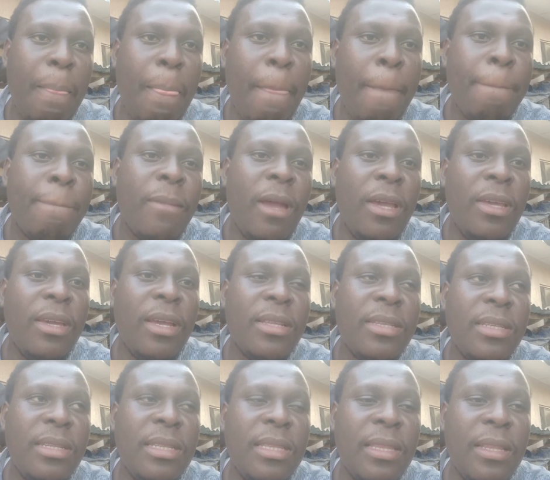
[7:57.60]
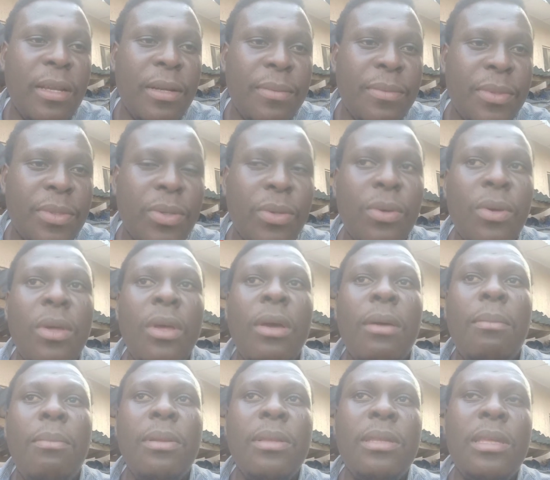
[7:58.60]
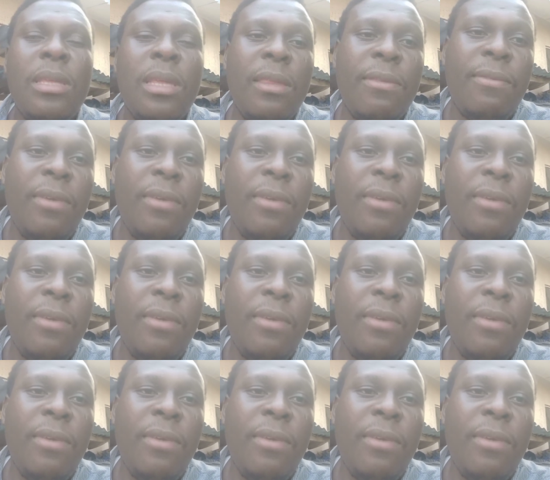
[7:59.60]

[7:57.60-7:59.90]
Are you getting it now? So this is very